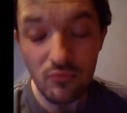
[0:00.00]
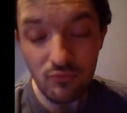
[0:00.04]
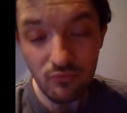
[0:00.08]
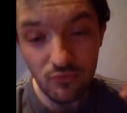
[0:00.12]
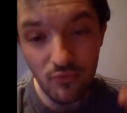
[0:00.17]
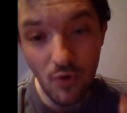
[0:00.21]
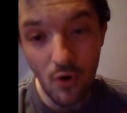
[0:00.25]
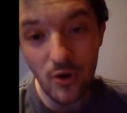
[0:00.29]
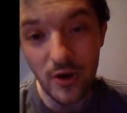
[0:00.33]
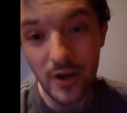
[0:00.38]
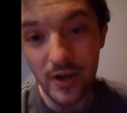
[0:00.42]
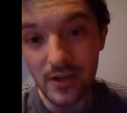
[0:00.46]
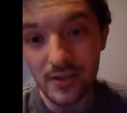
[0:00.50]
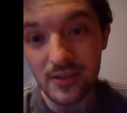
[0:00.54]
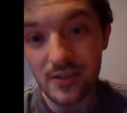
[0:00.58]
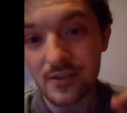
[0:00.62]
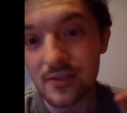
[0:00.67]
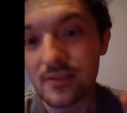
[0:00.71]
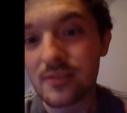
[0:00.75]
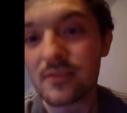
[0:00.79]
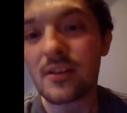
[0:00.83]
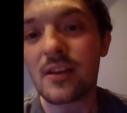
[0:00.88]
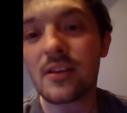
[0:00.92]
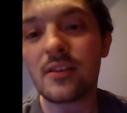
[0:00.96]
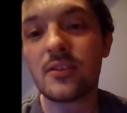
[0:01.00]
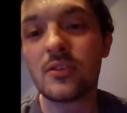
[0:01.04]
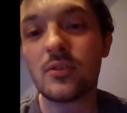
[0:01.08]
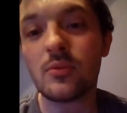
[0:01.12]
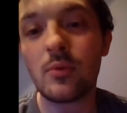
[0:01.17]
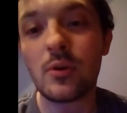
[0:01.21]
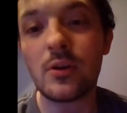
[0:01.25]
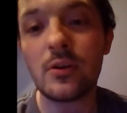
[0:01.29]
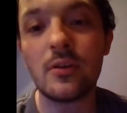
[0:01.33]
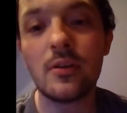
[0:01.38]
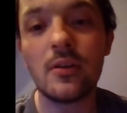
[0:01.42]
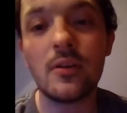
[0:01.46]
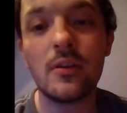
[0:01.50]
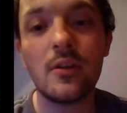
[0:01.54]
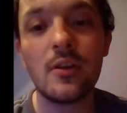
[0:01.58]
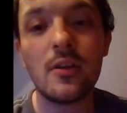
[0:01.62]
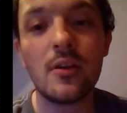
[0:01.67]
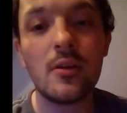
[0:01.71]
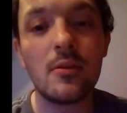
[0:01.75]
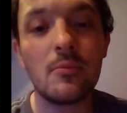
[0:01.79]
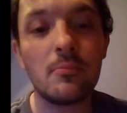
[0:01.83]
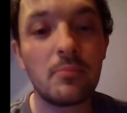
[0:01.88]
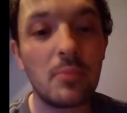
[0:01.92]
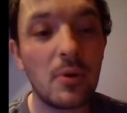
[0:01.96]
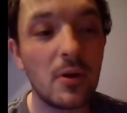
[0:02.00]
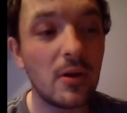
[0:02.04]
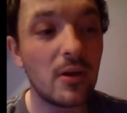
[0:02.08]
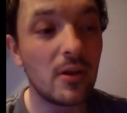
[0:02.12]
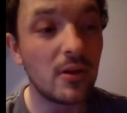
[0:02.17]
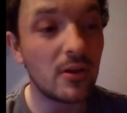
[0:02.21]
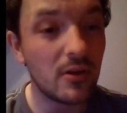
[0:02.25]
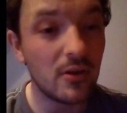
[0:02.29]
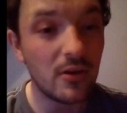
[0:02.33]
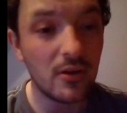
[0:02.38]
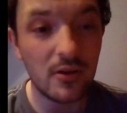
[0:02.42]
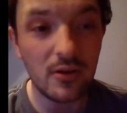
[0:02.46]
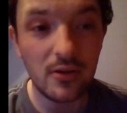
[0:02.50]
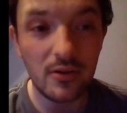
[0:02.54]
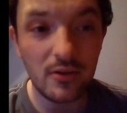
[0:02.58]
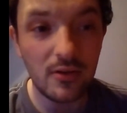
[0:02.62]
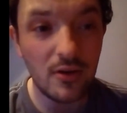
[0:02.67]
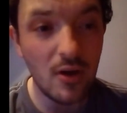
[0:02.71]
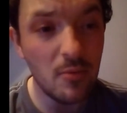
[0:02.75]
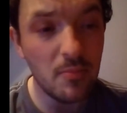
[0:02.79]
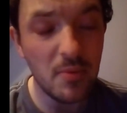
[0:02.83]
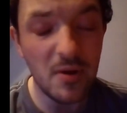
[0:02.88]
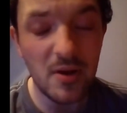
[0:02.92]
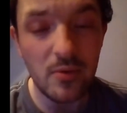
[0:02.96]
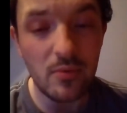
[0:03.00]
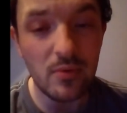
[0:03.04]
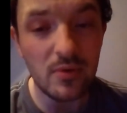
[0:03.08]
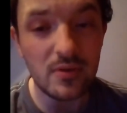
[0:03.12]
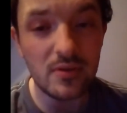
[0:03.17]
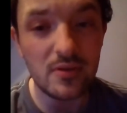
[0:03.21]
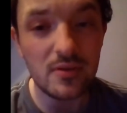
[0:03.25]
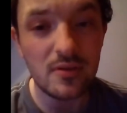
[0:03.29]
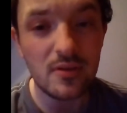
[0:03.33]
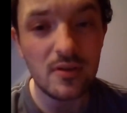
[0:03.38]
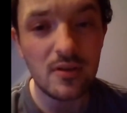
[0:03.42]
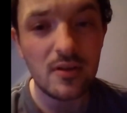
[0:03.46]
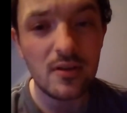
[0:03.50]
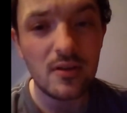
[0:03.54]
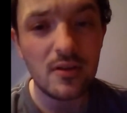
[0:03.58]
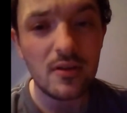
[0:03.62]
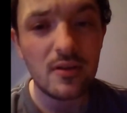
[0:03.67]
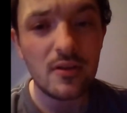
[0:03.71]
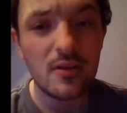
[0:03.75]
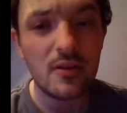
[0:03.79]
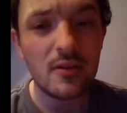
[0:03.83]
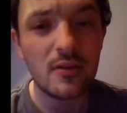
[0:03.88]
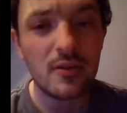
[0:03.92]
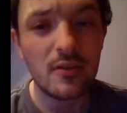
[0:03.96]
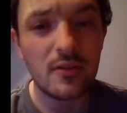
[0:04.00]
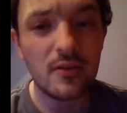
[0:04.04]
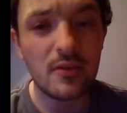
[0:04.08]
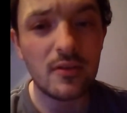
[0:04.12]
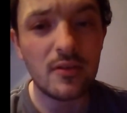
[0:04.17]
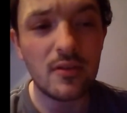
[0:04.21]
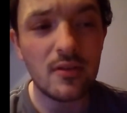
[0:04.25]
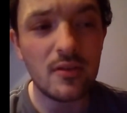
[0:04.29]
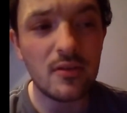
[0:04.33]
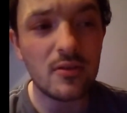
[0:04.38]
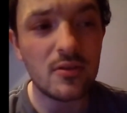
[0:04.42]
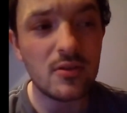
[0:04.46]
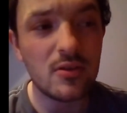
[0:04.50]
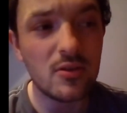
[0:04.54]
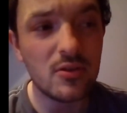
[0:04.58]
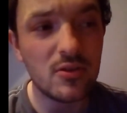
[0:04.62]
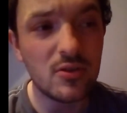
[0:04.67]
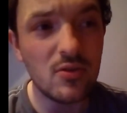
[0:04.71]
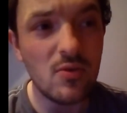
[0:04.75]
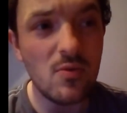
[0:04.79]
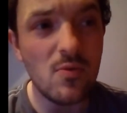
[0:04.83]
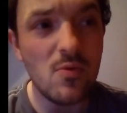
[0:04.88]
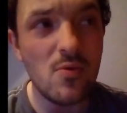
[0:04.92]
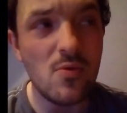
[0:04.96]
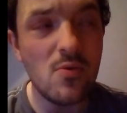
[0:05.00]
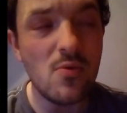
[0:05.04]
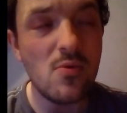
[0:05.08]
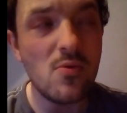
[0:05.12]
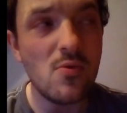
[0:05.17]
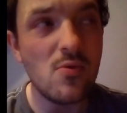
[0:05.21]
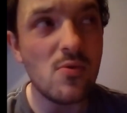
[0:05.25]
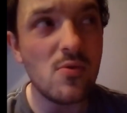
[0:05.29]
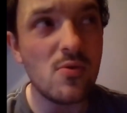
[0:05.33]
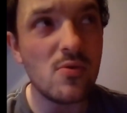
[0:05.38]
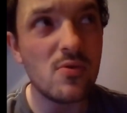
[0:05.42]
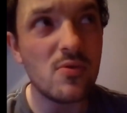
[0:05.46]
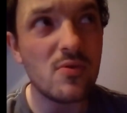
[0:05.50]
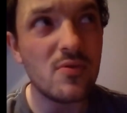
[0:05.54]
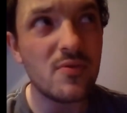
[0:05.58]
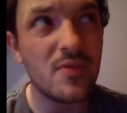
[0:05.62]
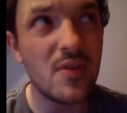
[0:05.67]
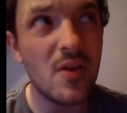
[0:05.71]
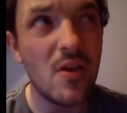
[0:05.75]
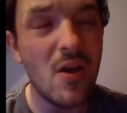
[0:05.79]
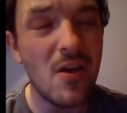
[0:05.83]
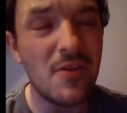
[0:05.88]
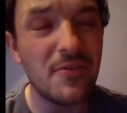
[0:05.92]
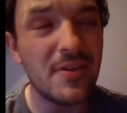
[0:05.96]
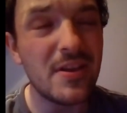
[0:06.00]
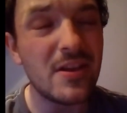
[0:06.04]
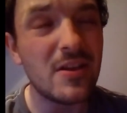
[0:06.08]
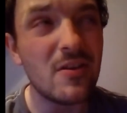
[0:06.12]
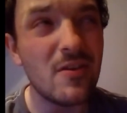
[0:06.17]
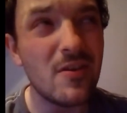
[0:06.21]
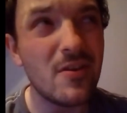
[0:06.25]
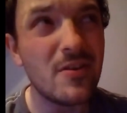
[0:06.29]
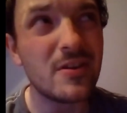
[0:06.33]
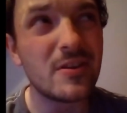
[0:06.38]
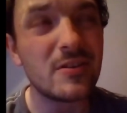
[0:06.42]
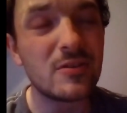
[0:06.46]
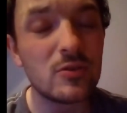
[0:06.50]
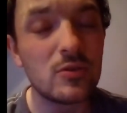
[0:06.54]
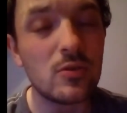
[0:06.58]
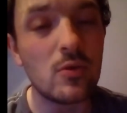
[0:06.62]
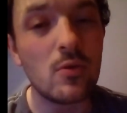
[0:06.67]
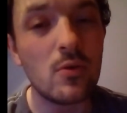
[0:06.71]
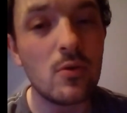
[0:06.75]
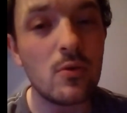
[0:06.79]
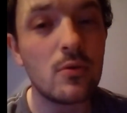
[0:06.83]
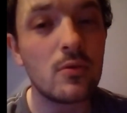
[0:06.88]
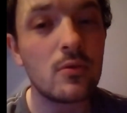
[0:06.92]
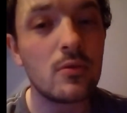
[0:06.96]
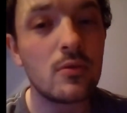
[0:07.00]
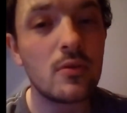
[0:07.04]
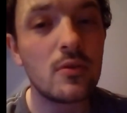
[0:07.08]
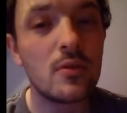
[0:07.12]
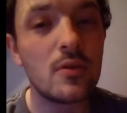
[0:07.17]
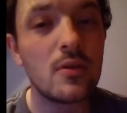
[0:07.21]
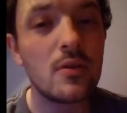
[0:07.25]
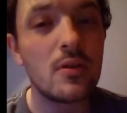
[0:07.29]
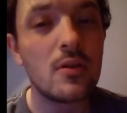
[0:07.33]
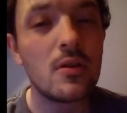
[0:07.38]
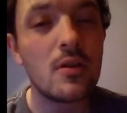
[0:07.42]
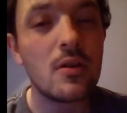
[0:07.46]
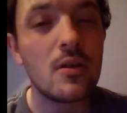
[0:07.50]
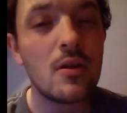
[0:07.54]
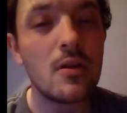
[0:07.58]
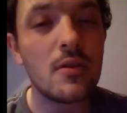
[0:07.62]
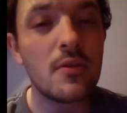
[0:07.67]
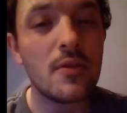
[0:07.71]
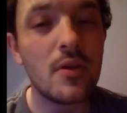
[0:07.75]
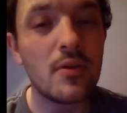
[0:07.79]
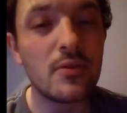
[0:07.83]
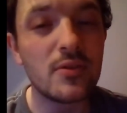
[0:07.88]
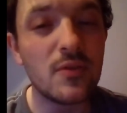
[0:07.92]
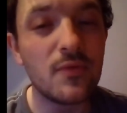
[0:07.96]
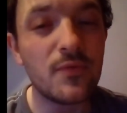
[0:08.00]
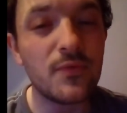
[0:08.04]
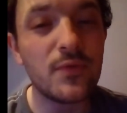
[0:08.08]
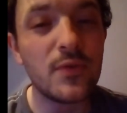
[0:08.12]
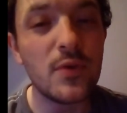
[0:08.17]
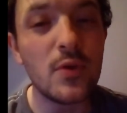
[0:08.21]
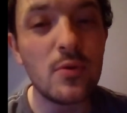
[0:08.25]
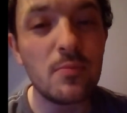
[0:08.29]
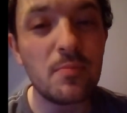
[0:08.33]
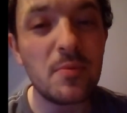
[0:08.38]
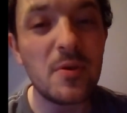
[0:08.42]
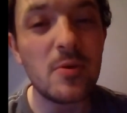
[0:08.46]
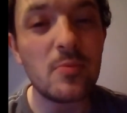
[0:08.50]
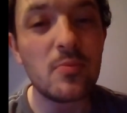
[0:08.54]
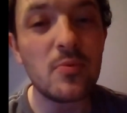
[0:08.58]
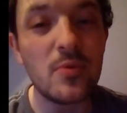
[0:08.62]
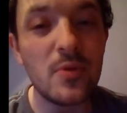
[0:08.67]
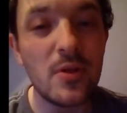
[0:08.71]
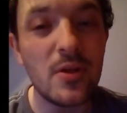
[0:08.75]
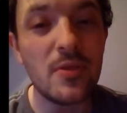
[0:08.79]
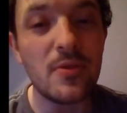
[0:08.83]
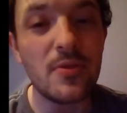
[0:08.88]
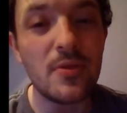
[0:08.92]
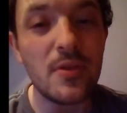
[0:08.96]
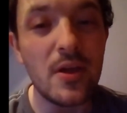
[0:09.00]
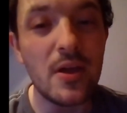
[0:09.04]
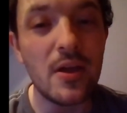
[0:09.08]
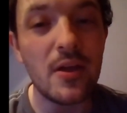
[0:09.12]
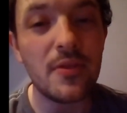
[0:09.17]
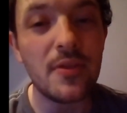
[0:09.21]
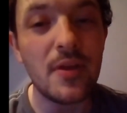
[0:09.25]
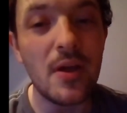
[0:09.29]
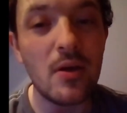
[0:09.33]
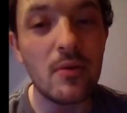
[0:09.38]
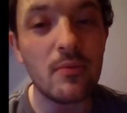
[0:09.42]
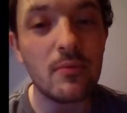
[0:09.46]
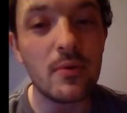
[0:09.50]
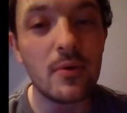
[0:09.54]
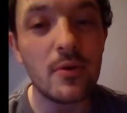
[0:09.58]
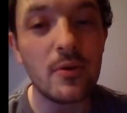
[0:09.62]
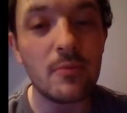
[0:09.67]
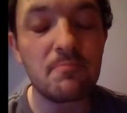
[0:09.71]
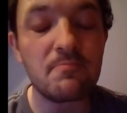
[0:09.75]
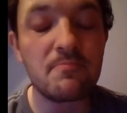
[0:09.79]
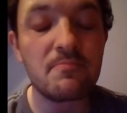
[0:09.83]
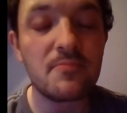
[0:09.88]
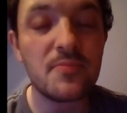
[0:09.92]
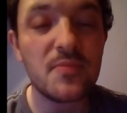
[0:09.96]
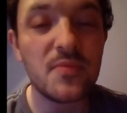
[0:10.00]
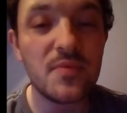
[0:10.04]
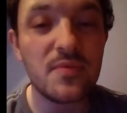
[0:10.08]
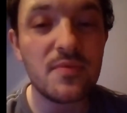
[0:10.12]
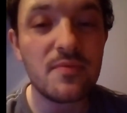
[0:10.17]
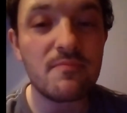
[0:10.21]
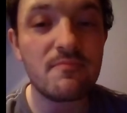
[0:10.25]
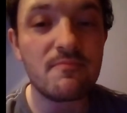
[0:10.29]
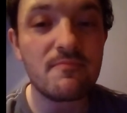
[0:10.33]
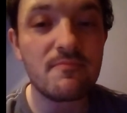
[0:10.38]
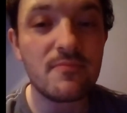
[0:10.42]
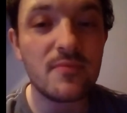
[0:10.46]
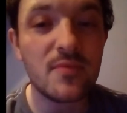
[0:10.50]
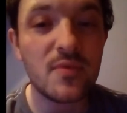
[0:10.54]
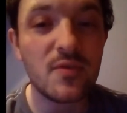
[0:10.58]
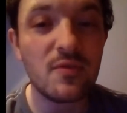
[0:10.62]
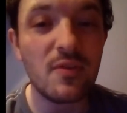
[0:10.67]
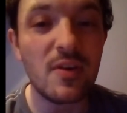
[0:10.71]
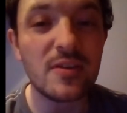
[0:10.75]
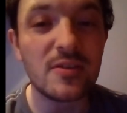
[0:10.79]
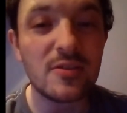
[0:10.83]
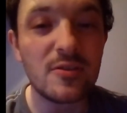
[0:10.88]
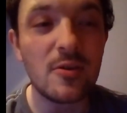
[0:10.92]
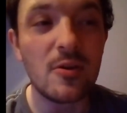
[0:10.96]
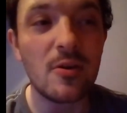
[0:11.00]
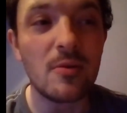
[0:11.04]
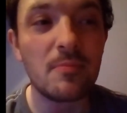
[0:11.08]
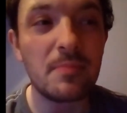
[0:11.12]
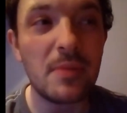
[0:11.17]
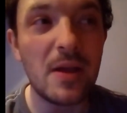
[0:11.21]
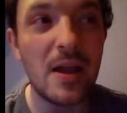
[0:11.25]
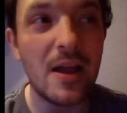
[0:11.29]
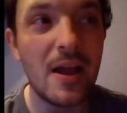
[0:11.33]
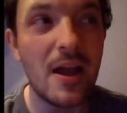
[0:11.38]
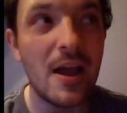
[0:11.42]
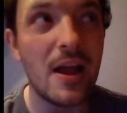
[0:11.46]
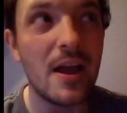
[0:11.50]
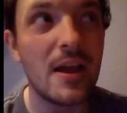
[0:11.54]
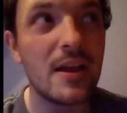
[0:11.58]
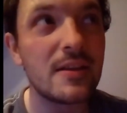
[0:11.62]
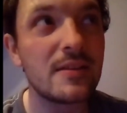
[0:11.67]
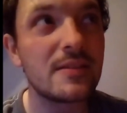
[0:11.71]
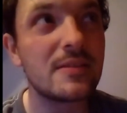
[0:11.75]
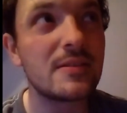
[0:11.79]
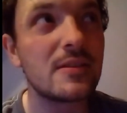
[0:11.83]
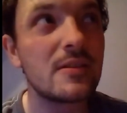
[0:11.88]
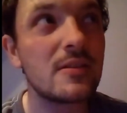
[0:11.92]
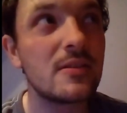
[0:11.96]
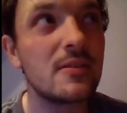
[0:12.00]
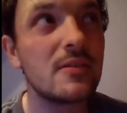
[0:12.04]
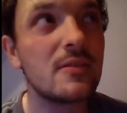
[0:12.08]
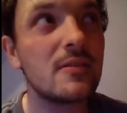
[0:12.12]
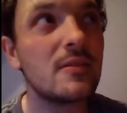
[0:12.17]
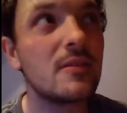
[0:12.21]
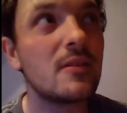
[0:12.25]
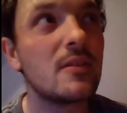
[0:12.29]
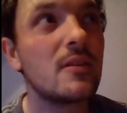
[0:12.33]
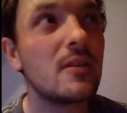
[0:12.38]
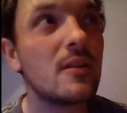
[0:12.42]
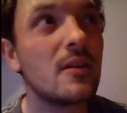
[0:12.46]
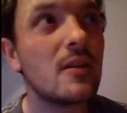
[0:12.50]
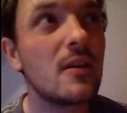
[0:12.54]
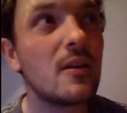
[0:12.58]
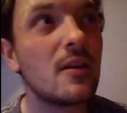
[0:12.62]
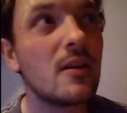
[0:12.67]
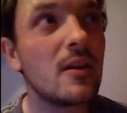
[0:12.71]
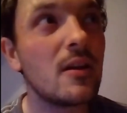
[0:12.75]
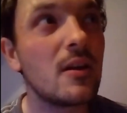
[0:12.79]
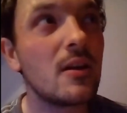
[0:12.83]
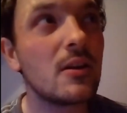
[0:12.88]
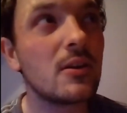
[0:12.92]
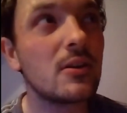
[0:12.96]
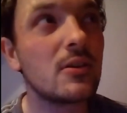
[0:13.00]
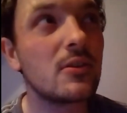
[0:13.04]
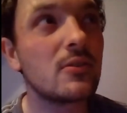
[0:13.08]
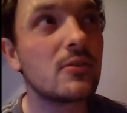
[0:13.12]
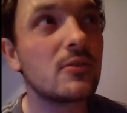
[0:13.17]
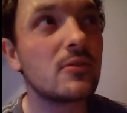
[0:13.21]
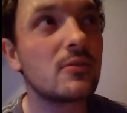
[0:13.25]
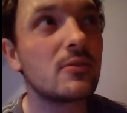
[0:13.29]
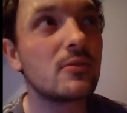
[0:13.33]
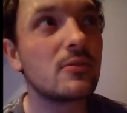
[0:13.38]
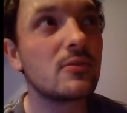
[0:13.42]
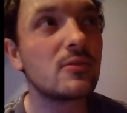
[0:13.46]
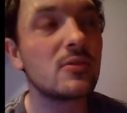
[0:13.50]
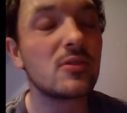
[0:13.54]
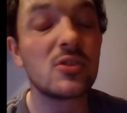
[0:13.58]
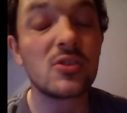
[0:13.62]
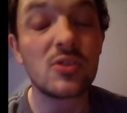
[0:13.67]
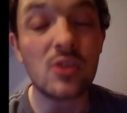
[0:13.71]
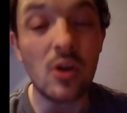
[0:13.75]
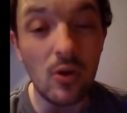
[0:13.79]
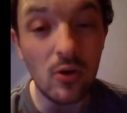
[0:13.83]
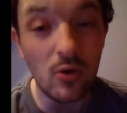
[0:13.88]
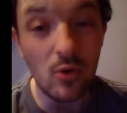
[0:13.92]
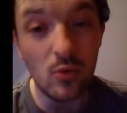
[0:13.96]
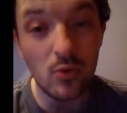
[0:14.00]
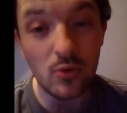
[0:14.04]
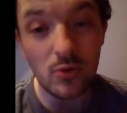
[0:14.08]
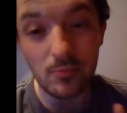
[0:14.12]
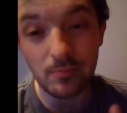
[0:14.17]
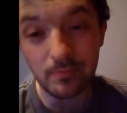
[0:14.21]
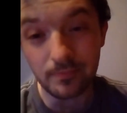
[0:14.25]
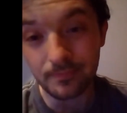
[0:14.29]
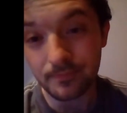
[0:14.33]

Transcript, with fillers: Rocket, that's the one. But nobody was. You saw that I think I only saw there was a few people in there that were dressed up as uh, Star Lord,